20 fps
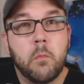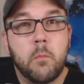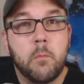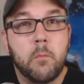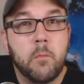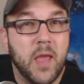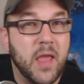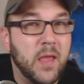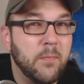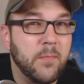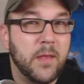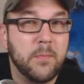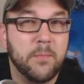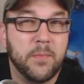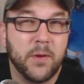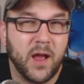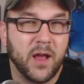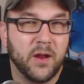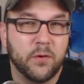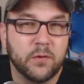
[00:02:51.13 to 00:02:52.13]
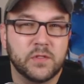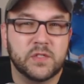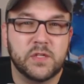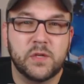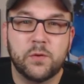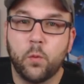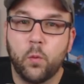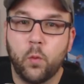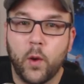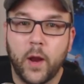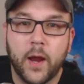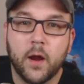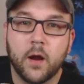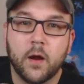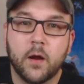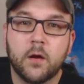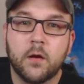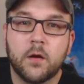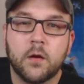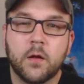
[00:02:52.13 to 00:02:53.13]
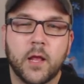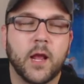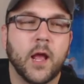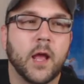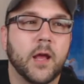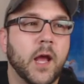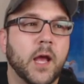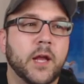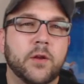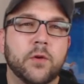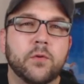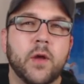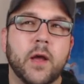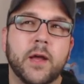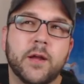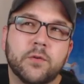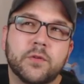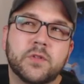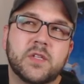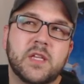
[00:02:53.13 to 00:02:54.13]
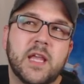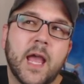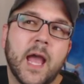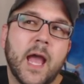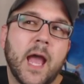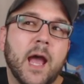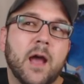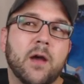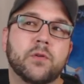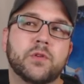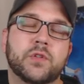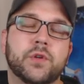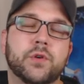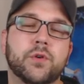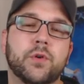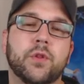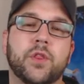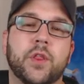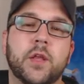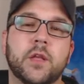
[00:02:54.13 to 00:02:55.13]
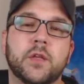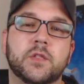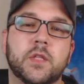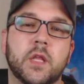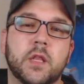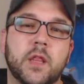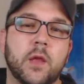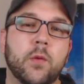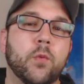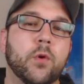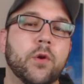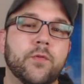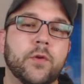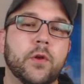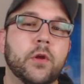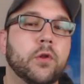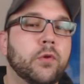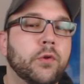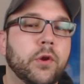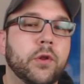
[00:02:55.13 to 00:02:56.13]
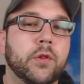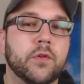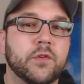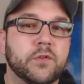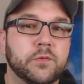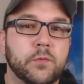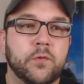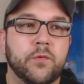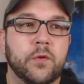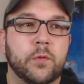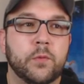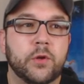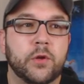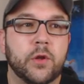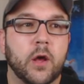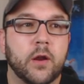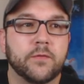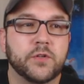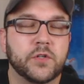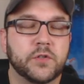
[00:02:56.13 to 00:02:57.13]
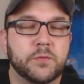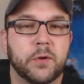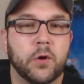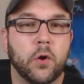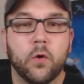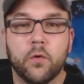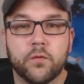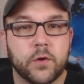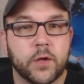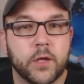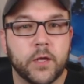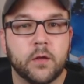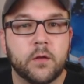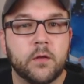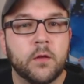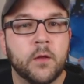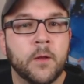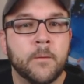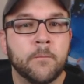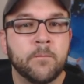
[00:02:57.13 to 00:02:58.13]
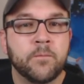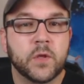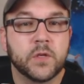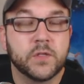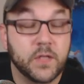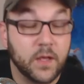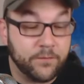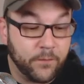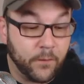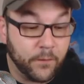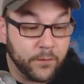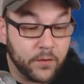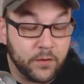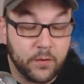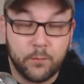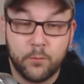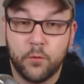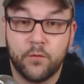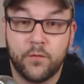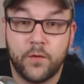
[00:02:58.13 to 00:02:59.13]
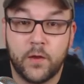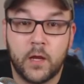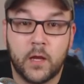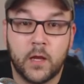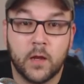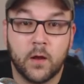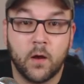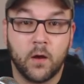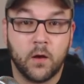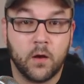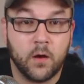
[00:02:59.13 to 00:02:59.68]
Maybe, but I don't see where. Like, I don't see how certain things that they would have included in this movie would not have just been overkill, because I felt that the movie